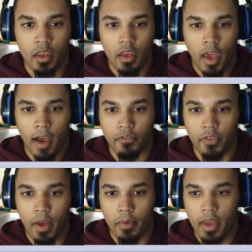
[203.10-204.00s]
After
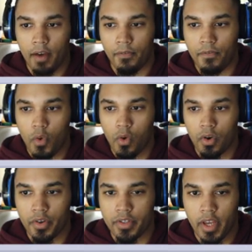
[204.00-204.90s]
that, we have 4
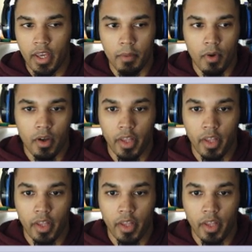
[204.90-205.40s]
Psychemon.